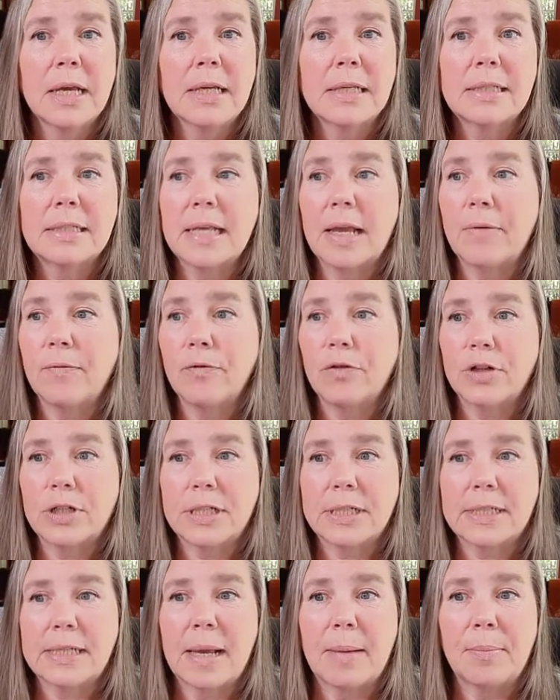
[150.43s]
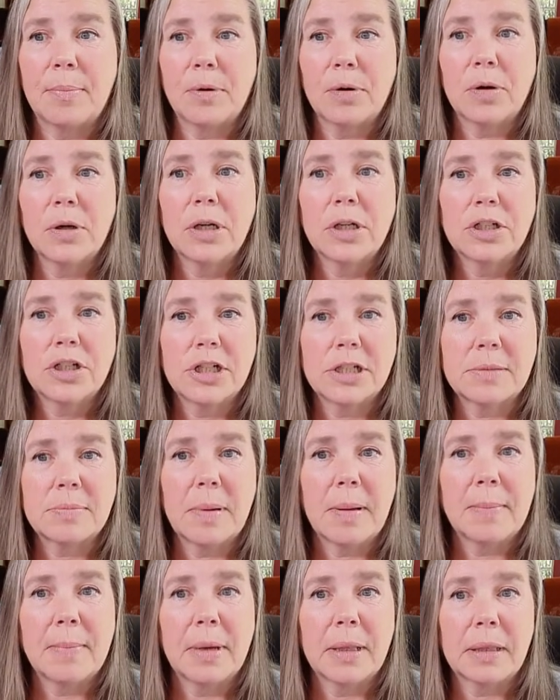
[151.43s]
Same for December, just
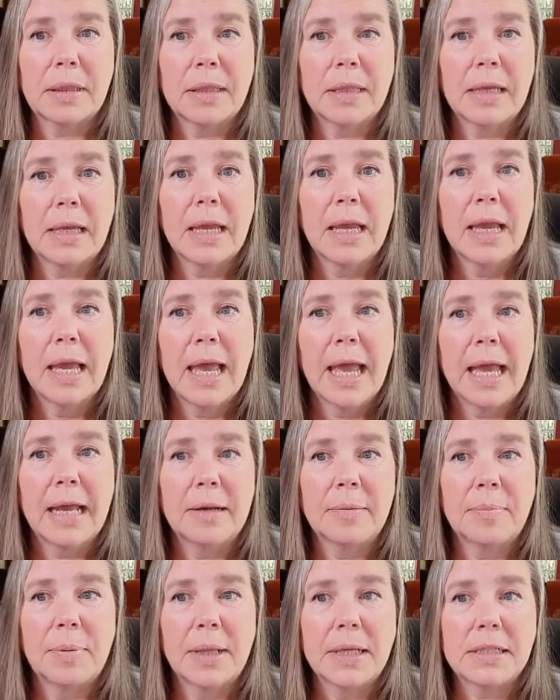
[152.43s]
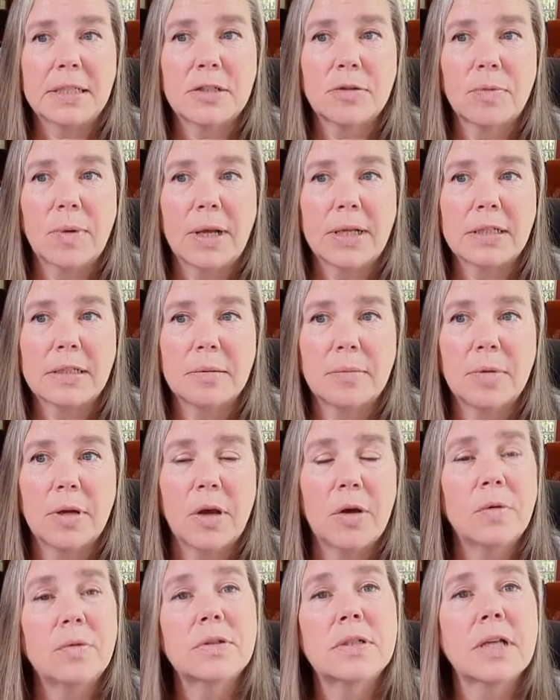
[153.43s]
my monthly and a place to write some
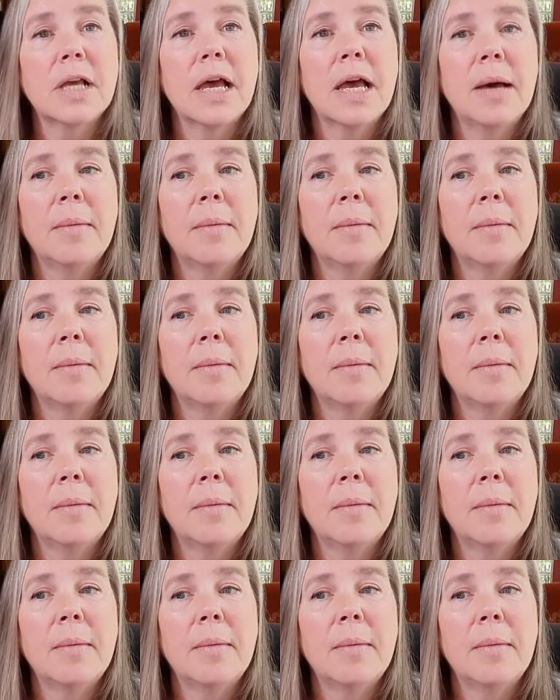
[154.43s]
notes.